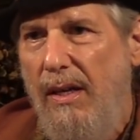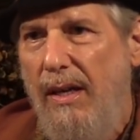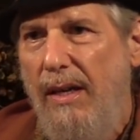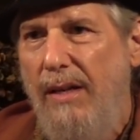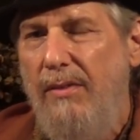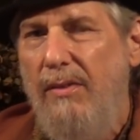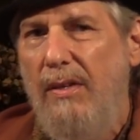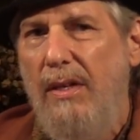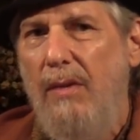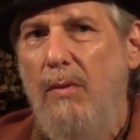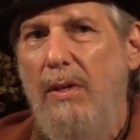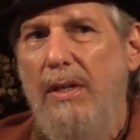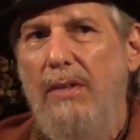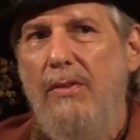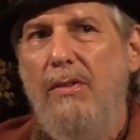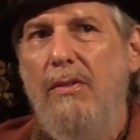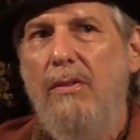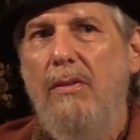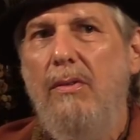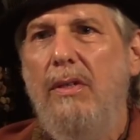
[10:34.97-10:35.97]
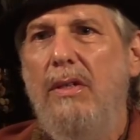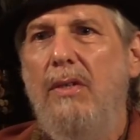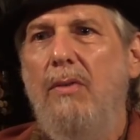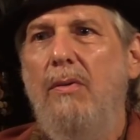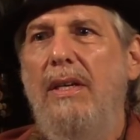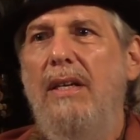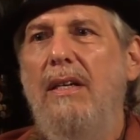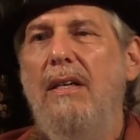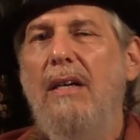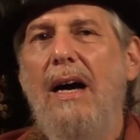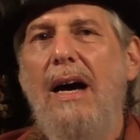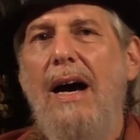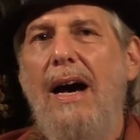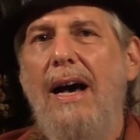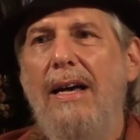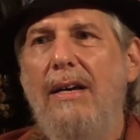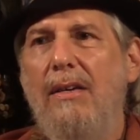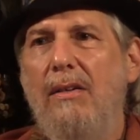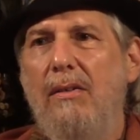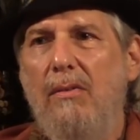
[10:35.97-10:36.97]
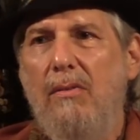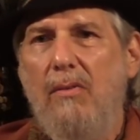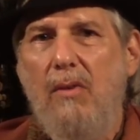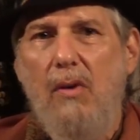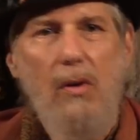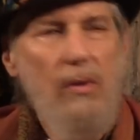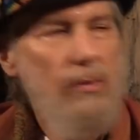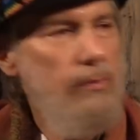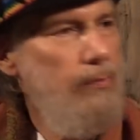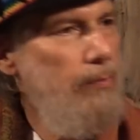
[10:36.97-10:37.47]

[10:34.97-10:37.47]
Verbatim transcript: And they went to a Greek isle called